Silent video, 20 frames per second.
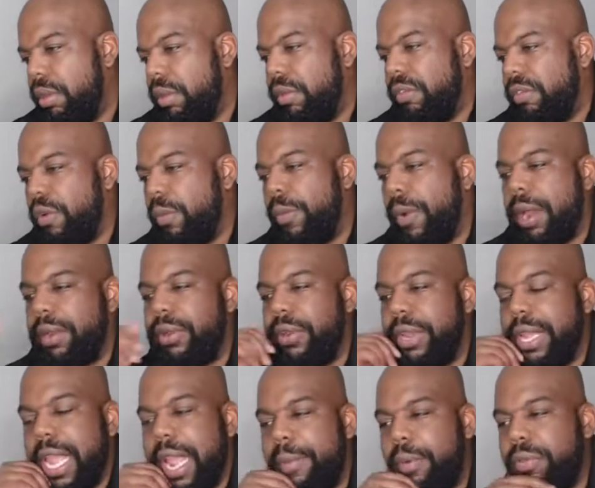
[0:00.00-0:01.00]
So Procter &
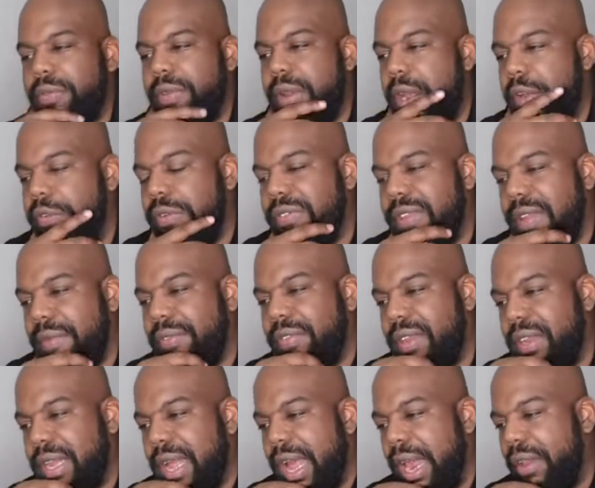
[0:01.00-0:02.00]
Gamble is
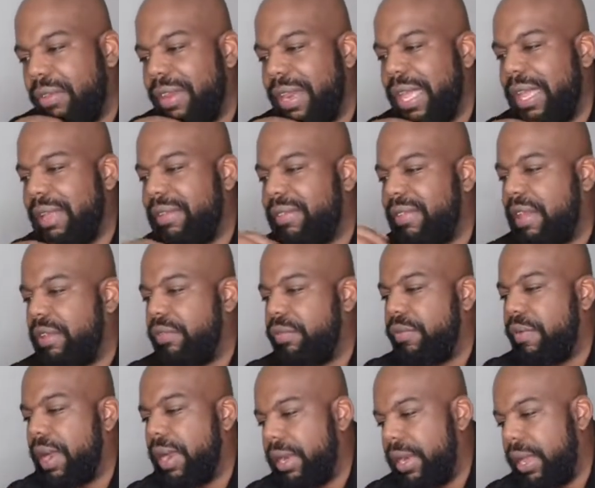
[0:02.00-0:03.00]
$117.08
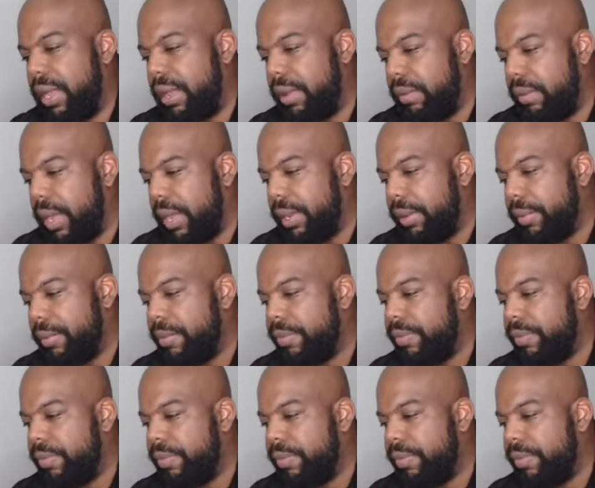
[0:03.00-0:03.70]
right now, right?